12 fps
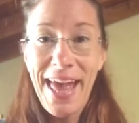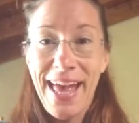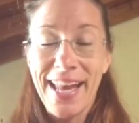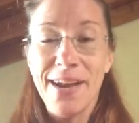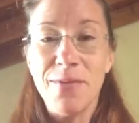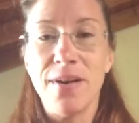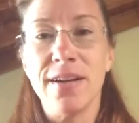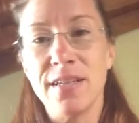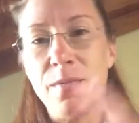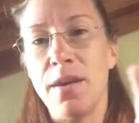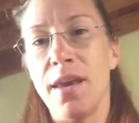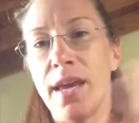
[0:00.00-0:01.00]
and I wanted
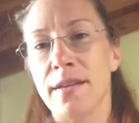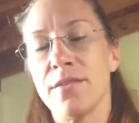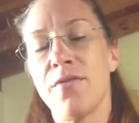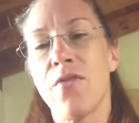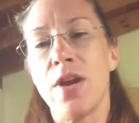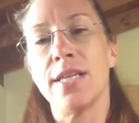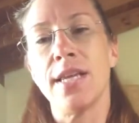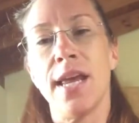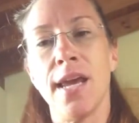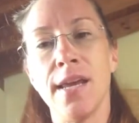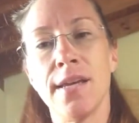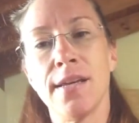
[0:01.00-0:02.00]
to be hands free
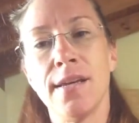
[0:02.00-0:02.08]
today.